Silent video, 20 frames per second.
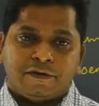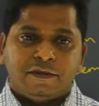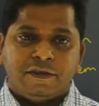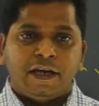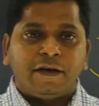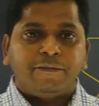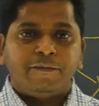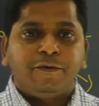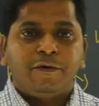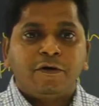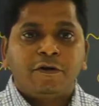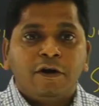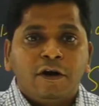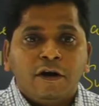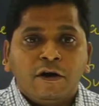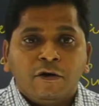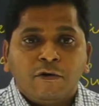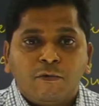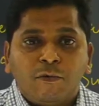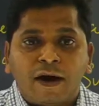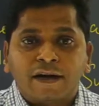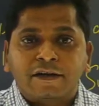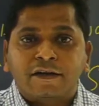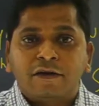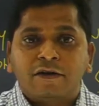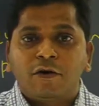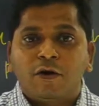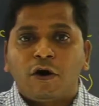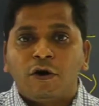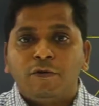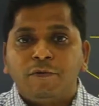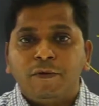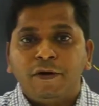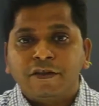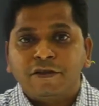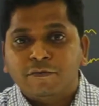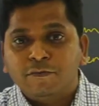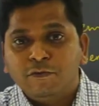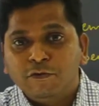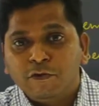Therefore water
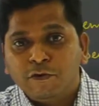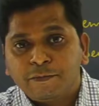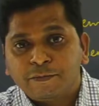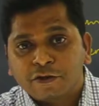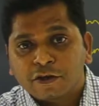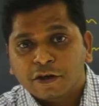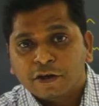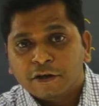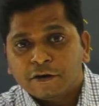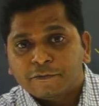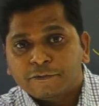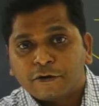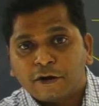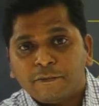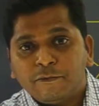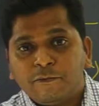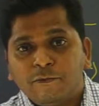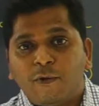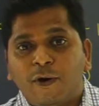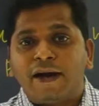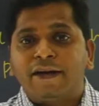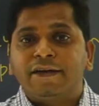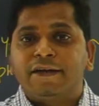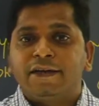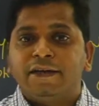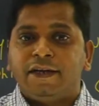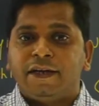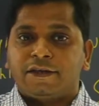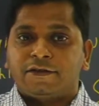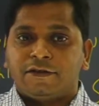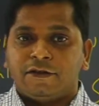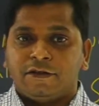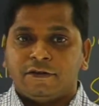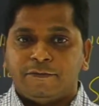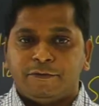always moves from one direction,